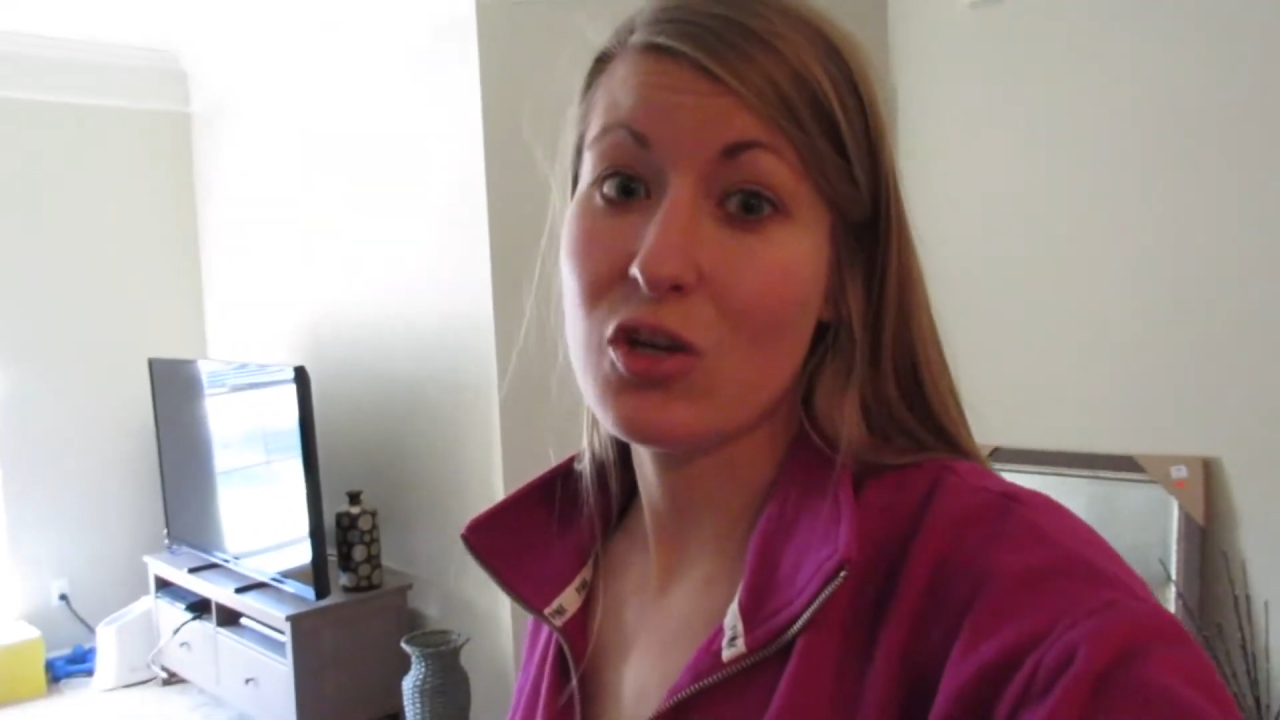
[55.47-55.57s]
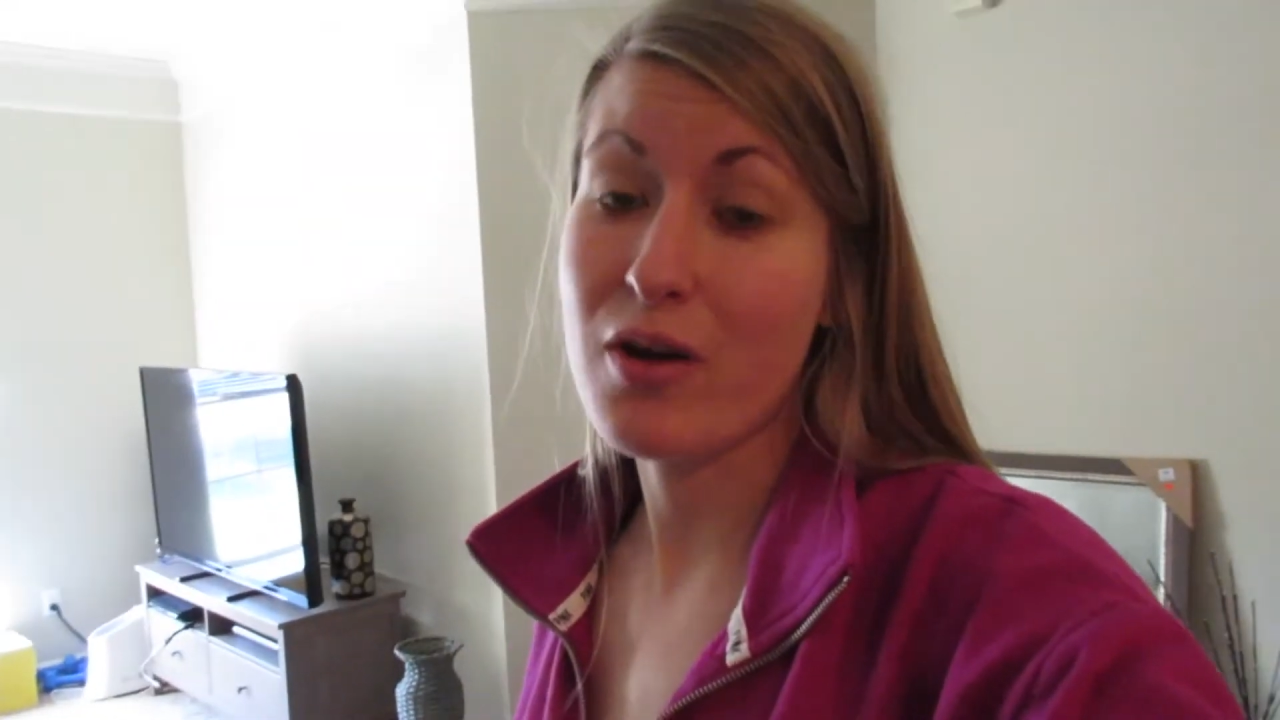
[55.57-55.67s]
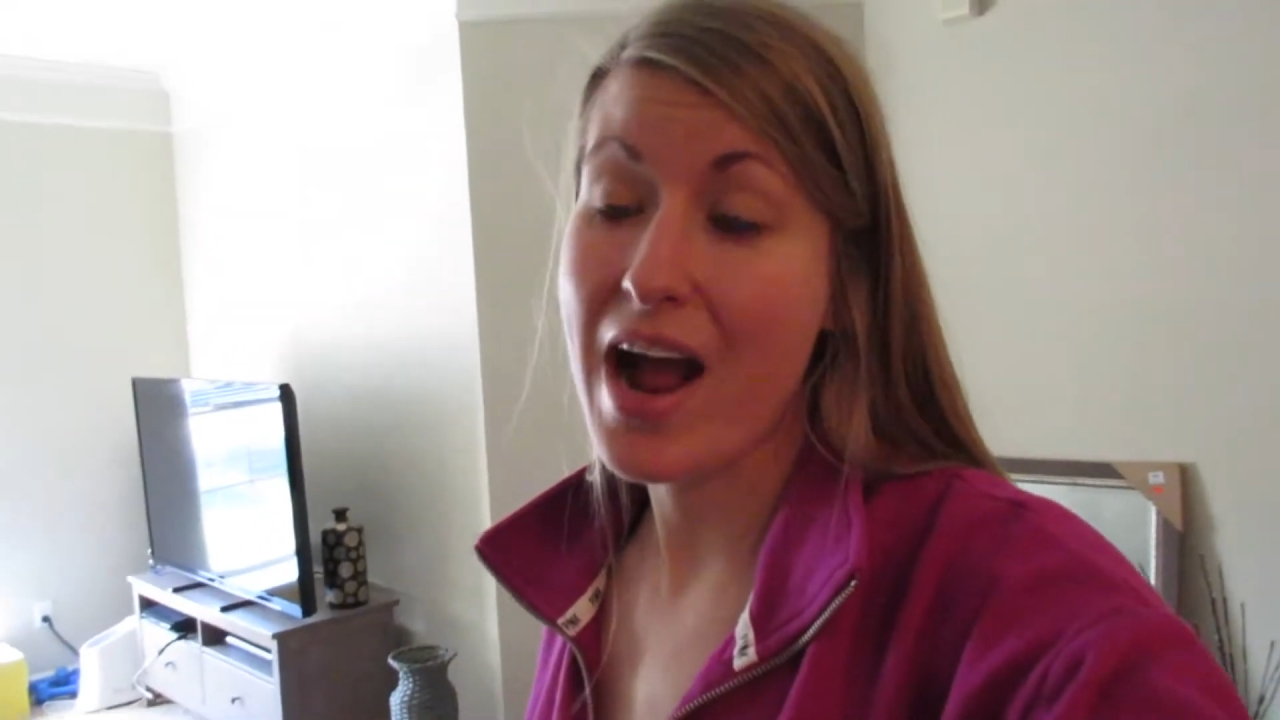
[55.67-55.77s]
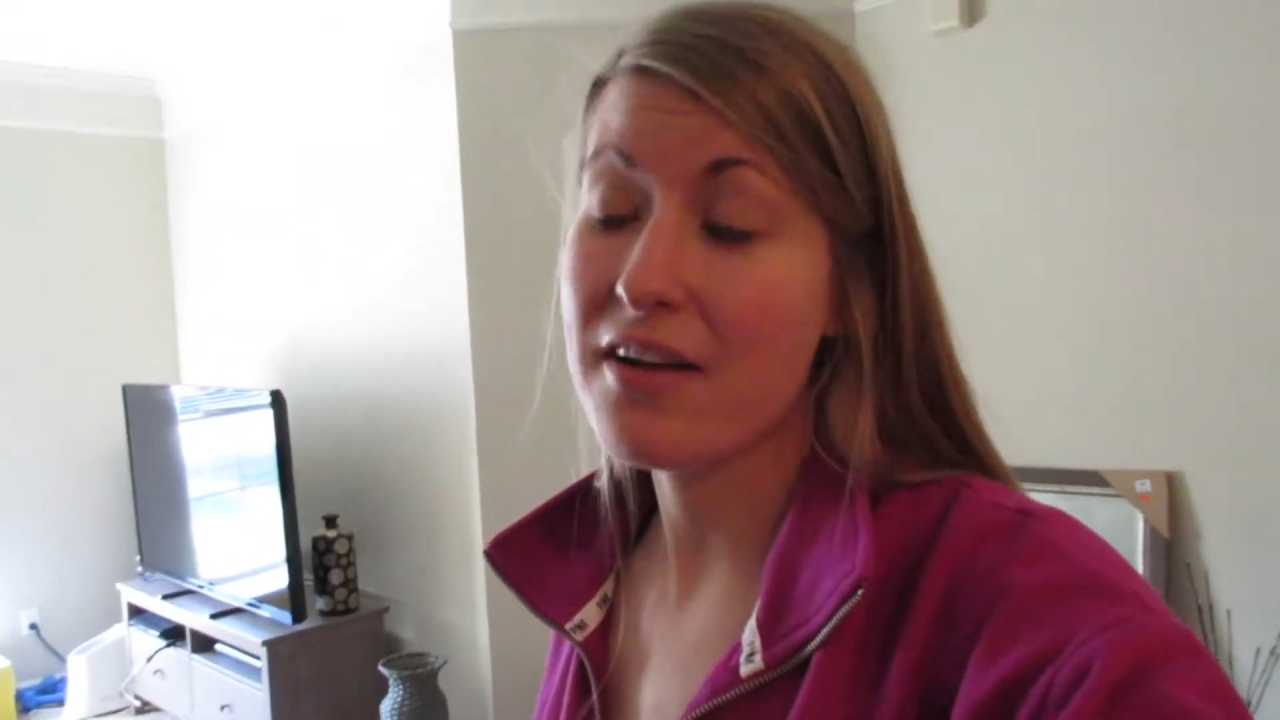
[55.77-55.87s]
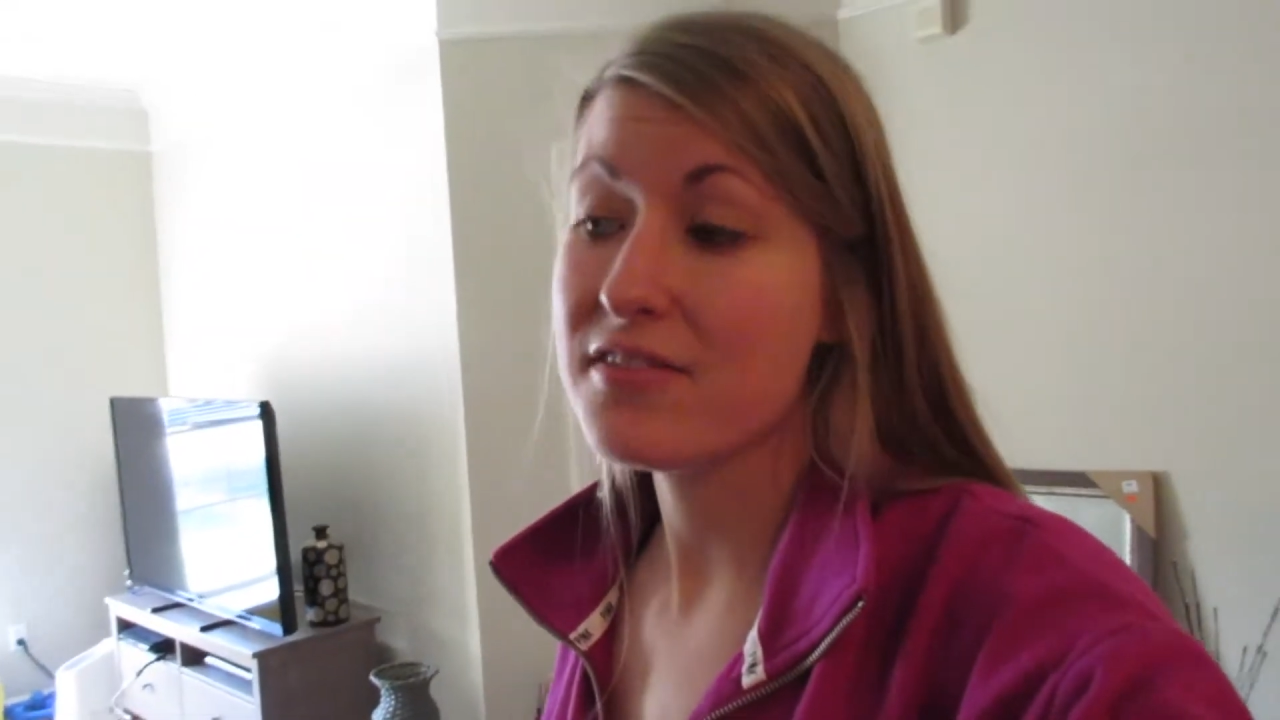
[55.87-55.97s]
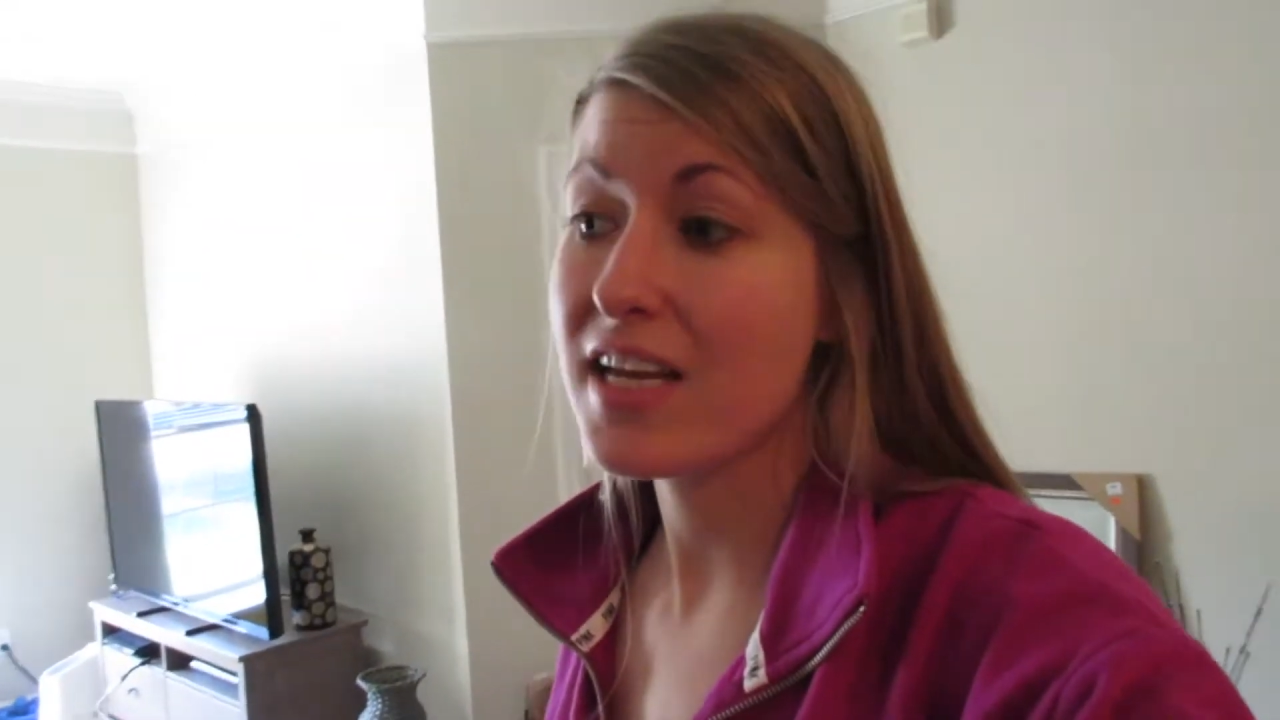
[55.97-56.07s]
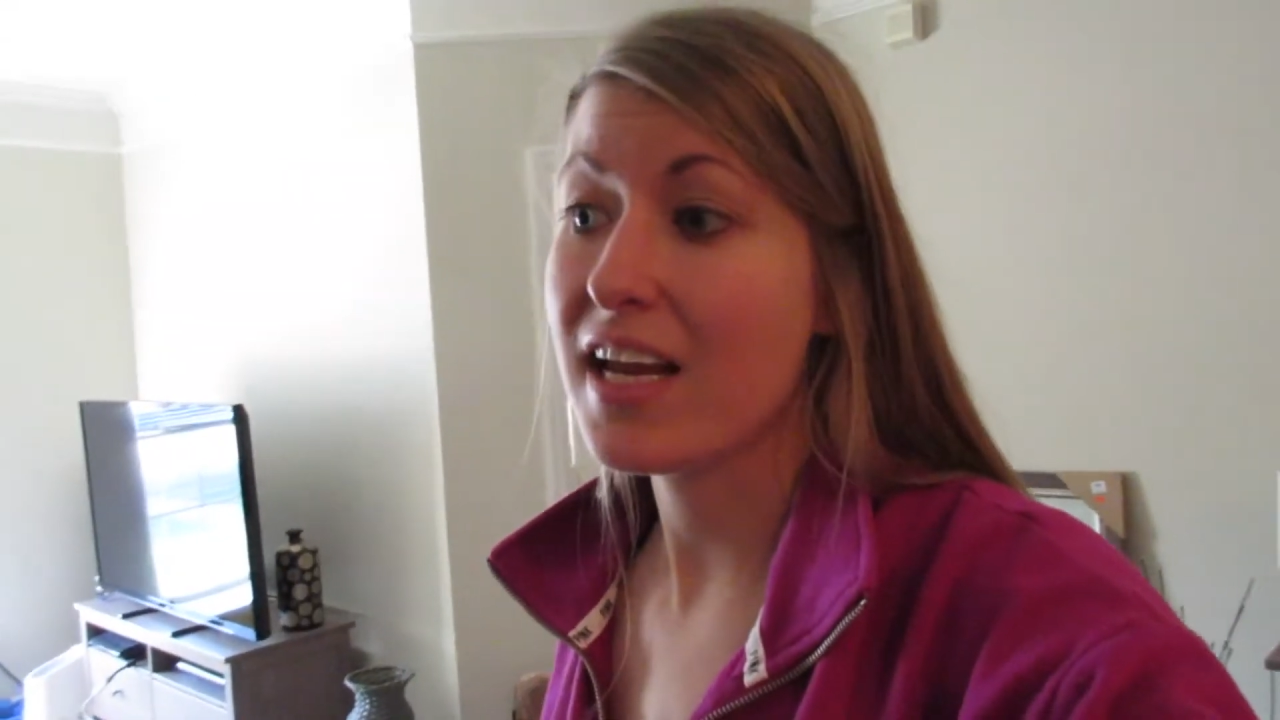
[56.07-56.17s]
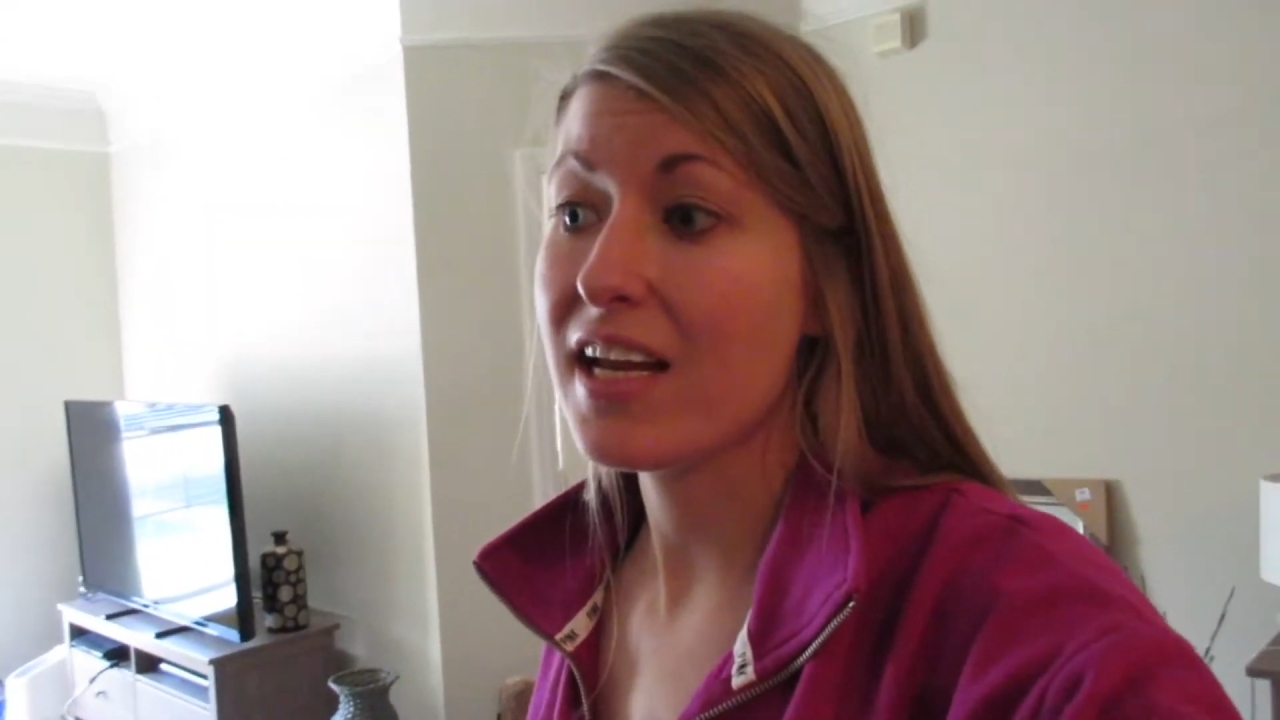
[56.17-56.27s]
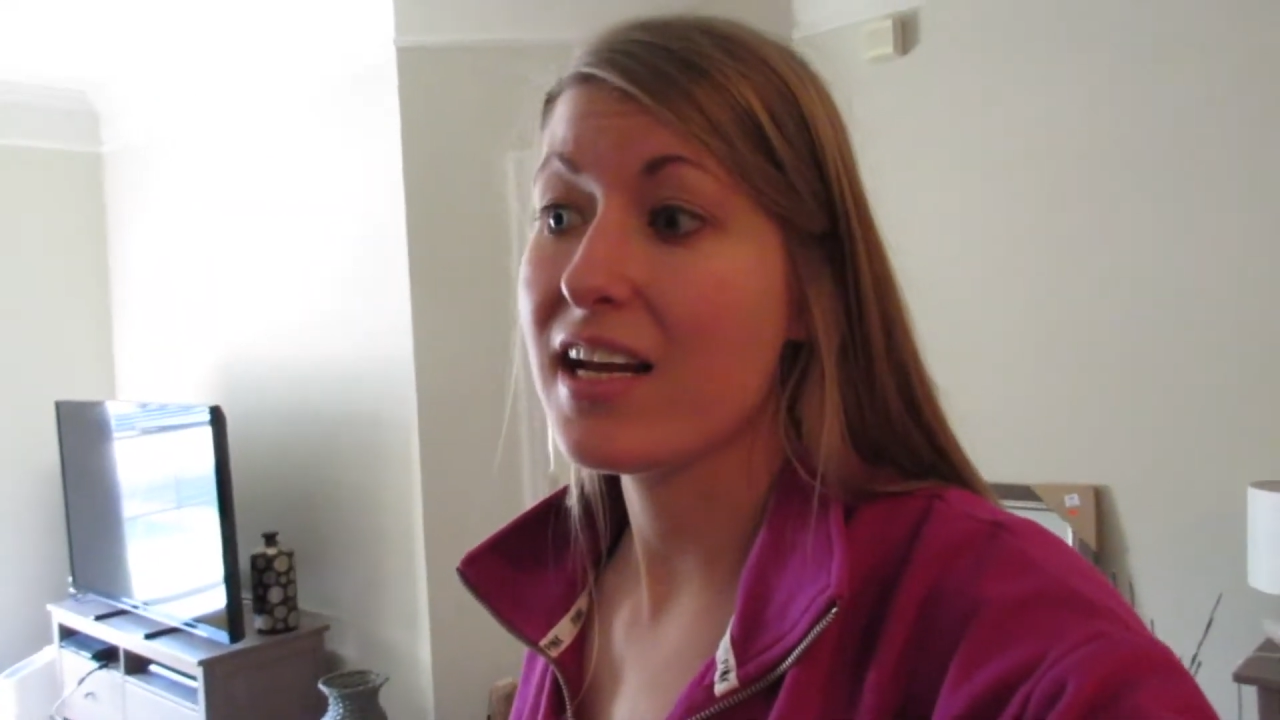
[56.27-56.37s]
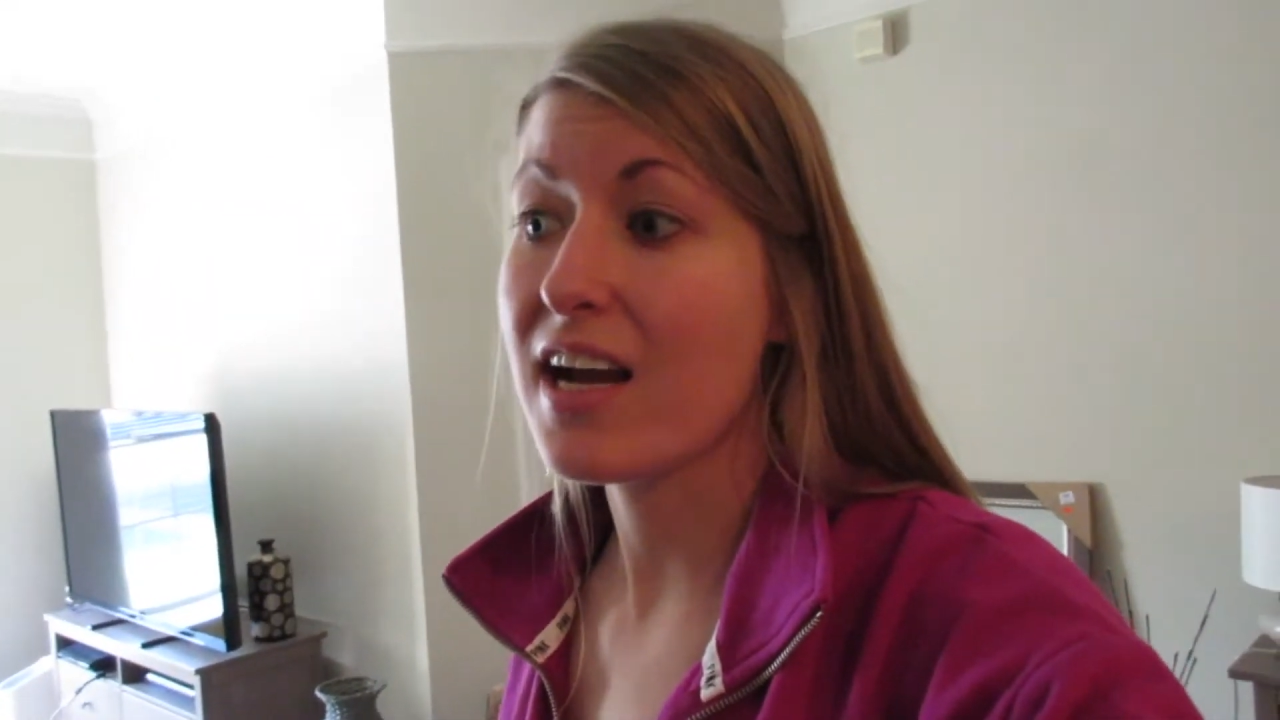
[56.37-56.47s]

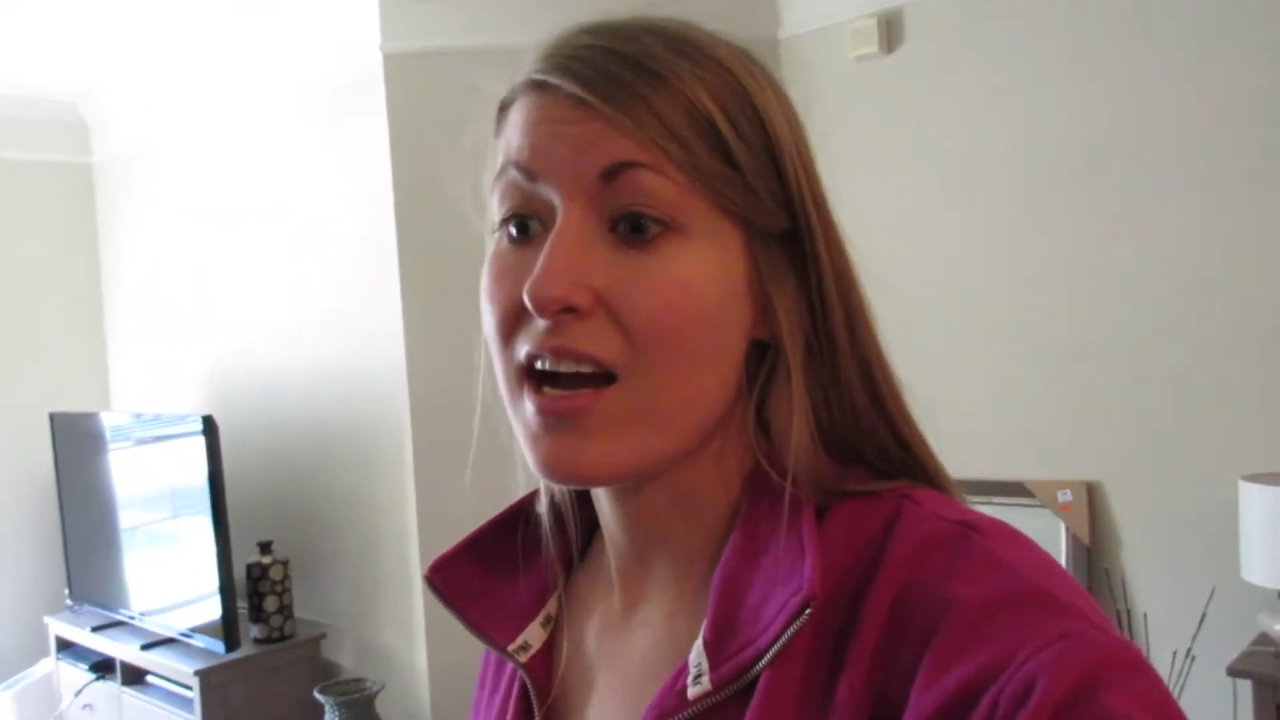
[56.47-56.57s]
crafting.